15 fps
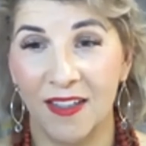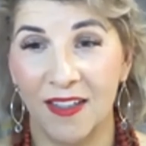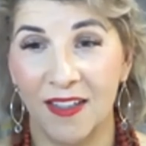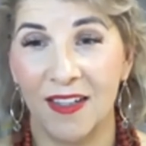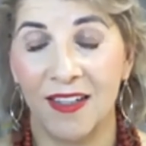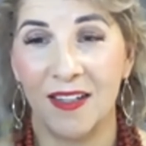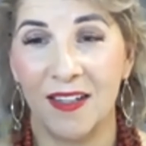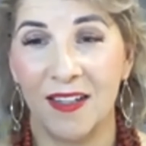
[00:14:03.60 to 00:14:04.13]

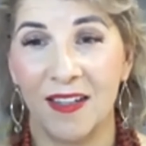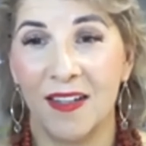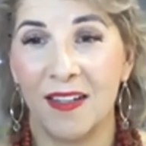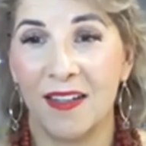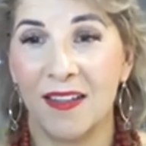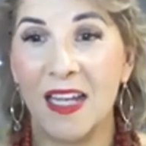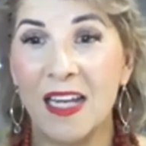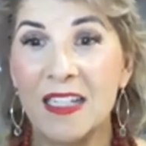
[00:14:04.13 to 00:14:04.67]
Things that
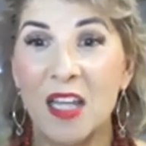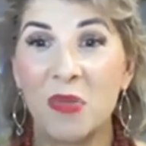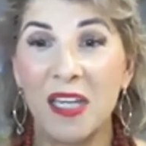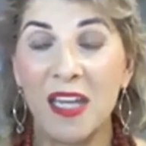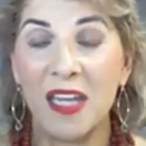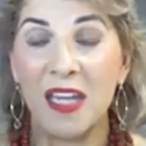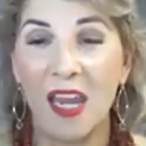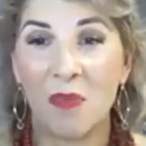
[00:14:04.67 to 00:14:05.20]
became
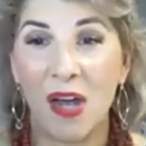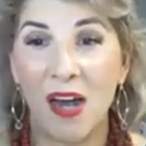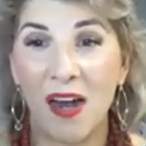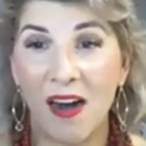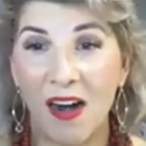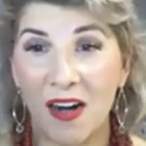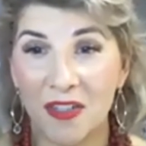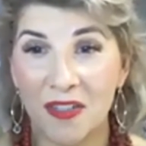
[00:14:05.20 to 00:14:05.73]
hard
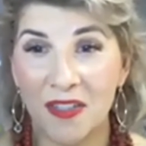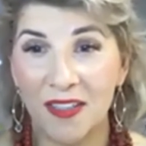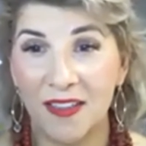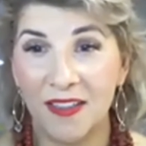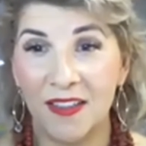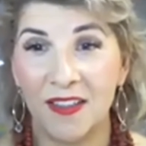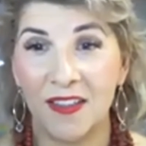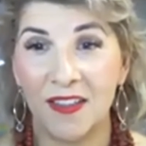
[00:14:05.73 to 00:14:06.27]

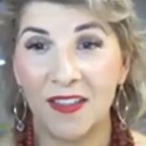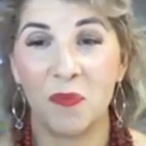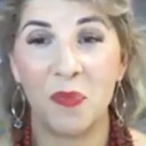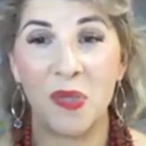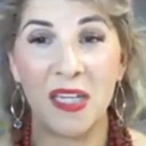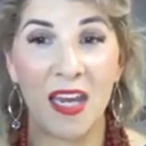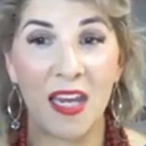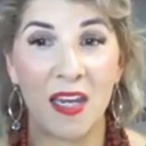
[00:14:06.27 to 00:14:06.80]
became
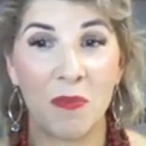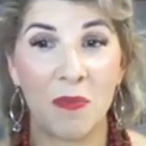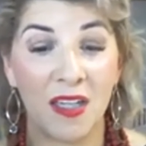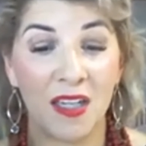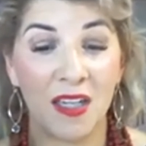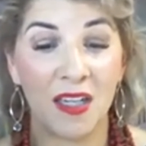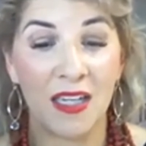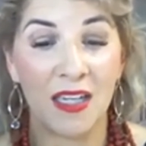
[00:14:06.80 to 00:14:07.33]

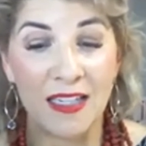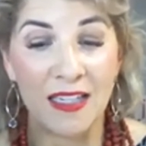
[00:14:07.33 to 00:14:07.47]
easier.